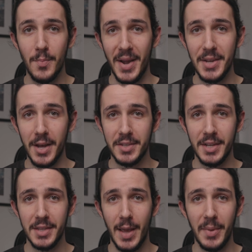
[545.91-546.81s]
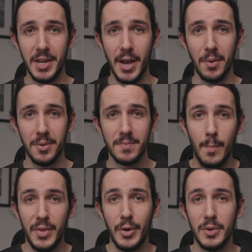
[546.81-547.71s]
My gut didn't let me down,
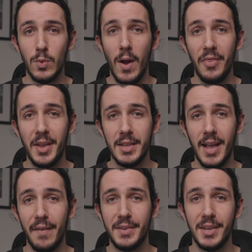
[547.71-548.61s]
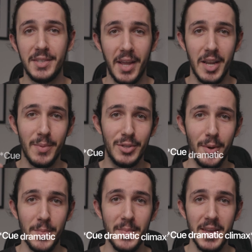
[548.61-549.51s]
but there was one thing left, standing
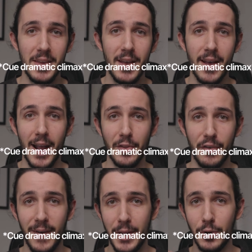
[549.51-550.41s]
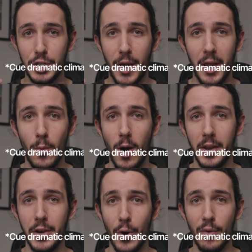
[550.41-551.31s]
between me and the final shot I
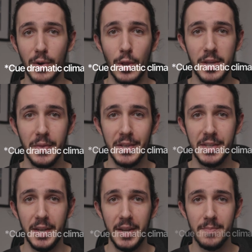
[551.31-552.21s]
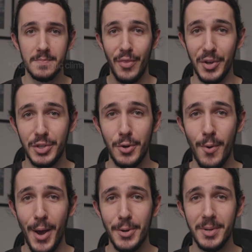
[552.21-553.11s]
wanted overlooking the city. The
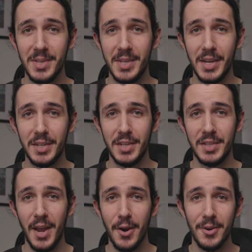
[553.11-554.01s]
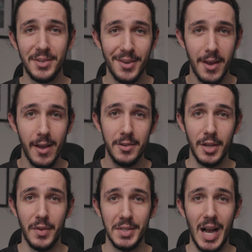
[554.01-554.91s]
260 stairs
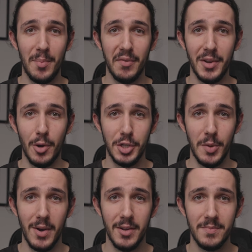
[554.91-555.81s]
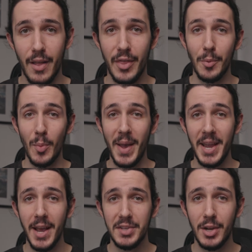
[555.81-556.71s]
to the top of Enoshima. There were
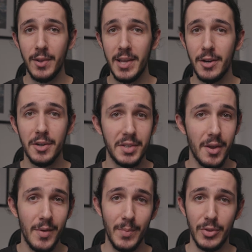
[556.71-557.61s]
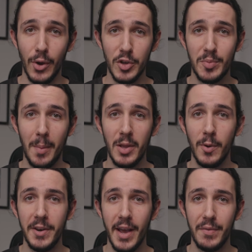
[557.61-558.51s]
paid escalators, but those probably
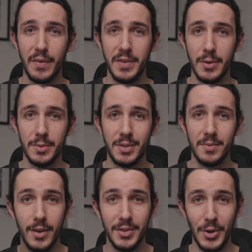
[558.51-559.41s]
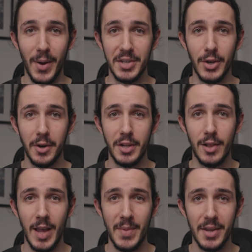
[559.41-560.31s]
wouldn't have the views, so I started
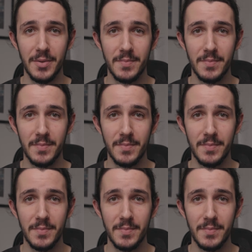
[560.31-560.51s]
climbing.